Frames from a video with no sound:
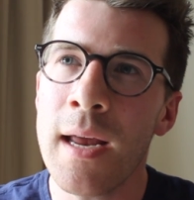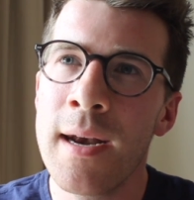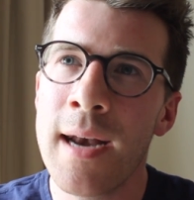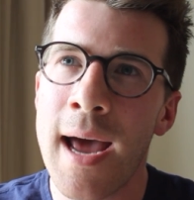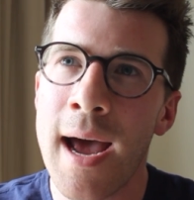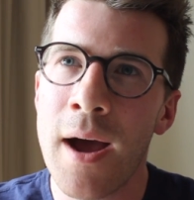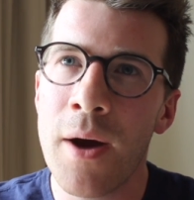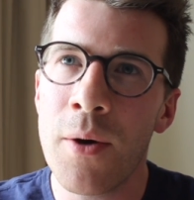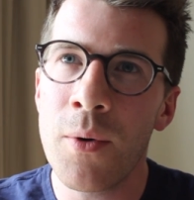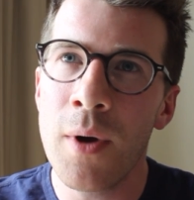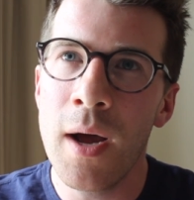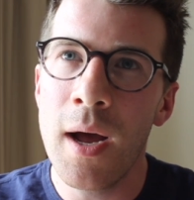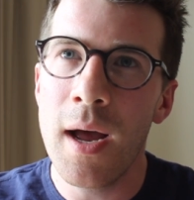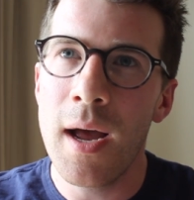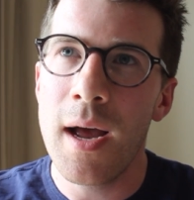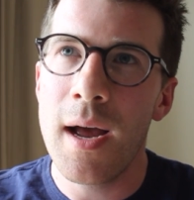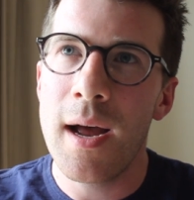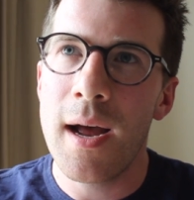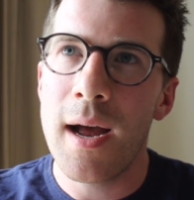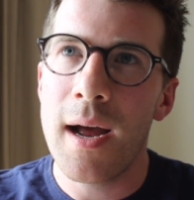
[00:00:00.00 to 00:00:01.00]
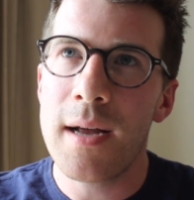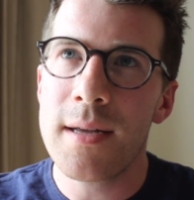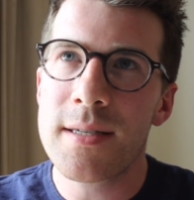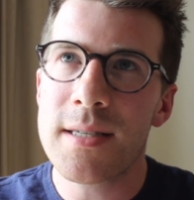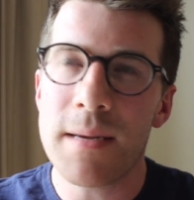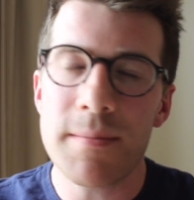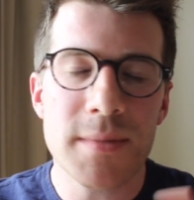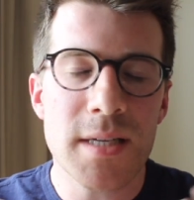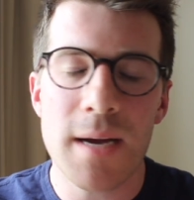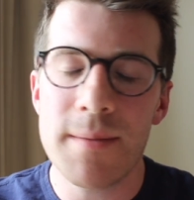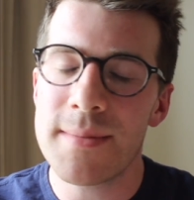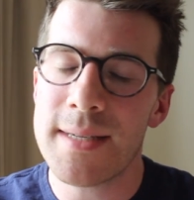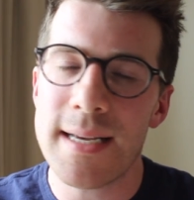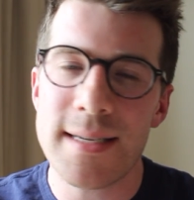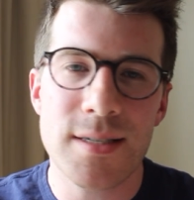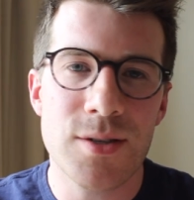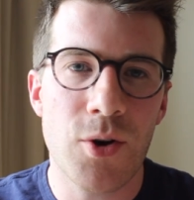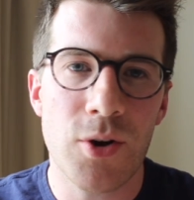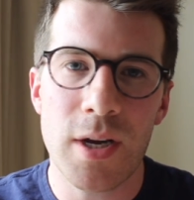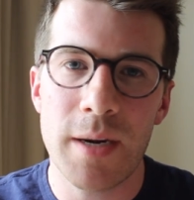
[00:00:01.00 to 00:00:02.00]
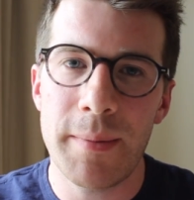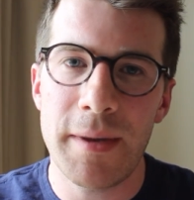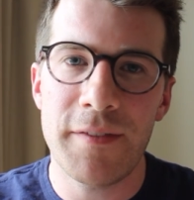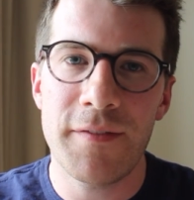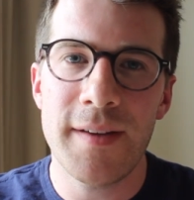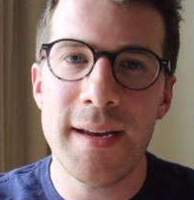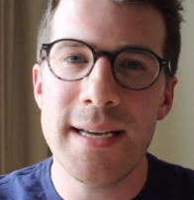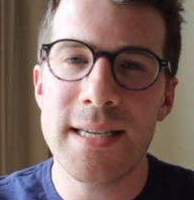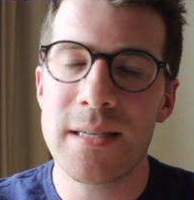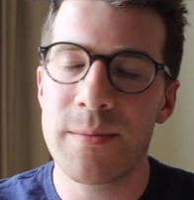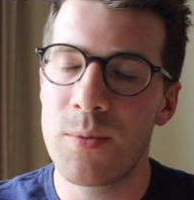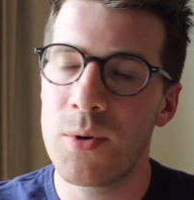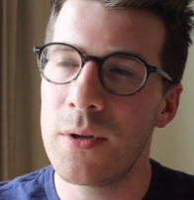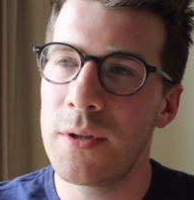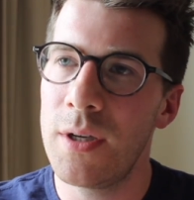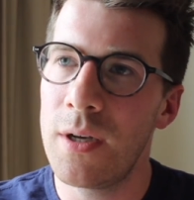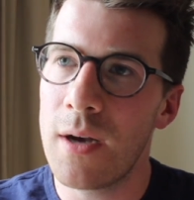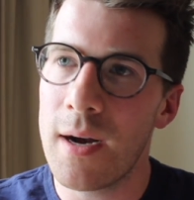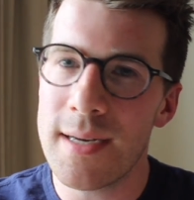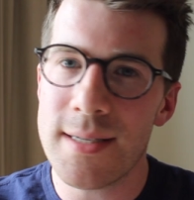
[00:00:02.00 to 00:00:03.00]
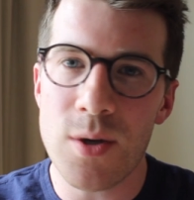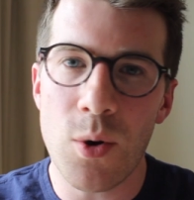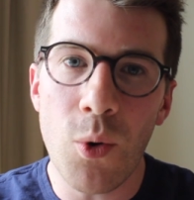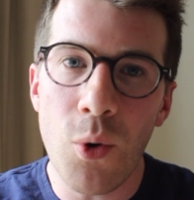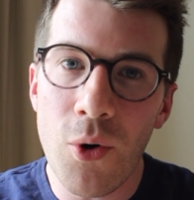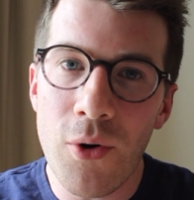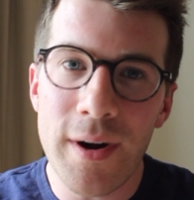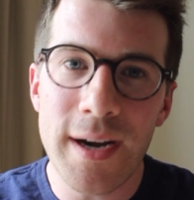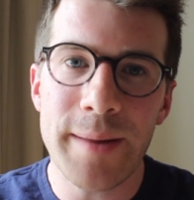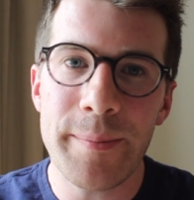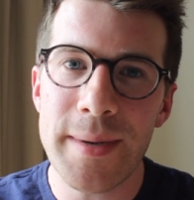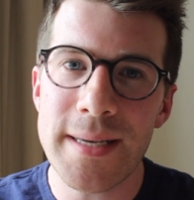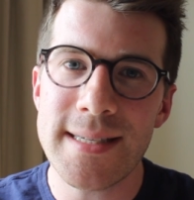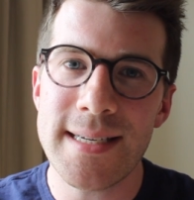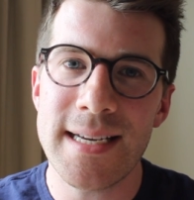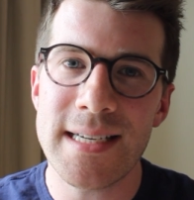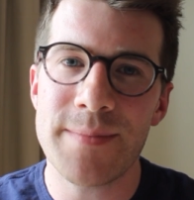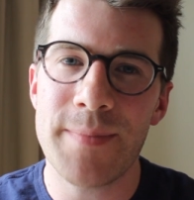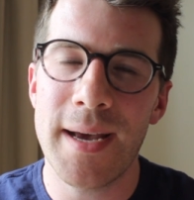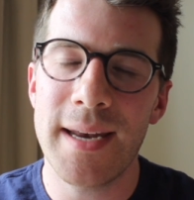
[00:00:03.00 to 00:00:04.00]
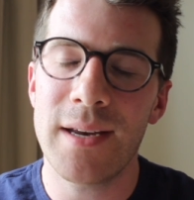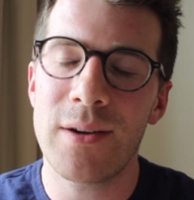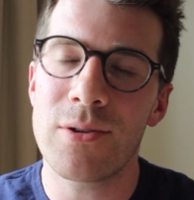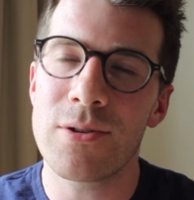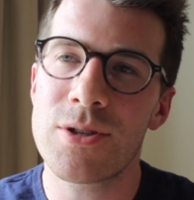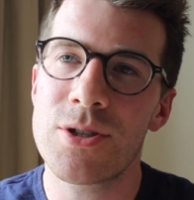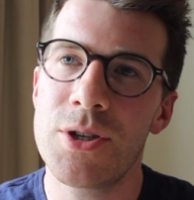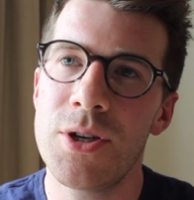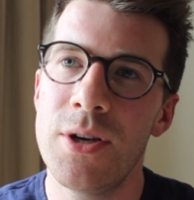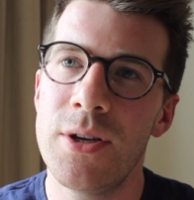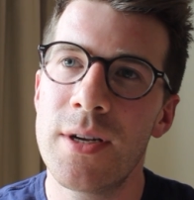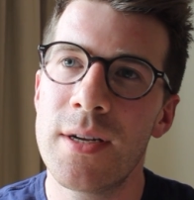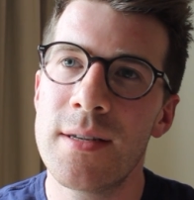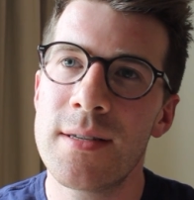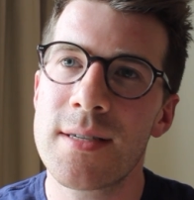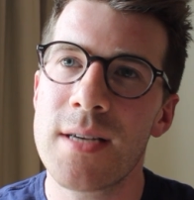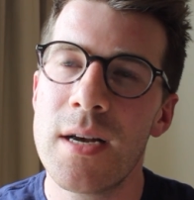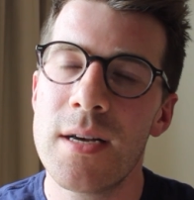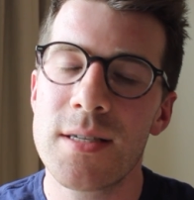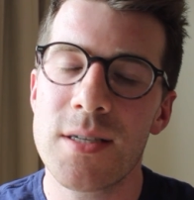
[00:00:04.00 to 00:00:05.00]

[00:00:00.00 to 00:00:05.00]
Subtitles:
Now, sometimes that's not going to be feasible. You guys are already busy as medical students.